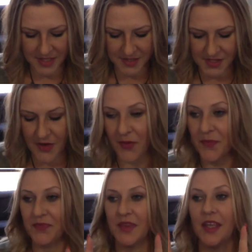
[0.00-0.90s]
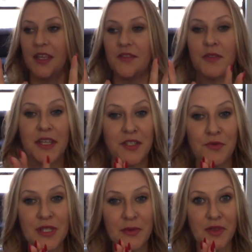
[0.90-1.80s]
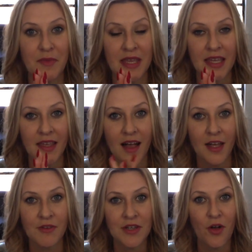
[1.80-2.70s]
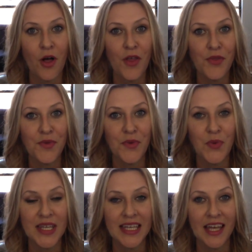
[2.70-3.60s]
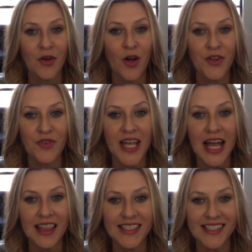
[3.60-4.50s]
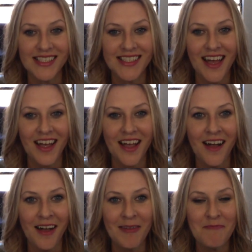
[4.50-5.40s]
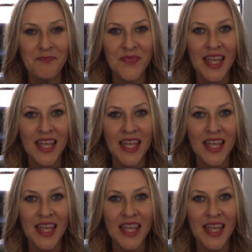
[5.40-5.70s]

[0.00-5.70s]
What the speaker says: so if you'd like to read with me, I read all through the week at audreyalison.com.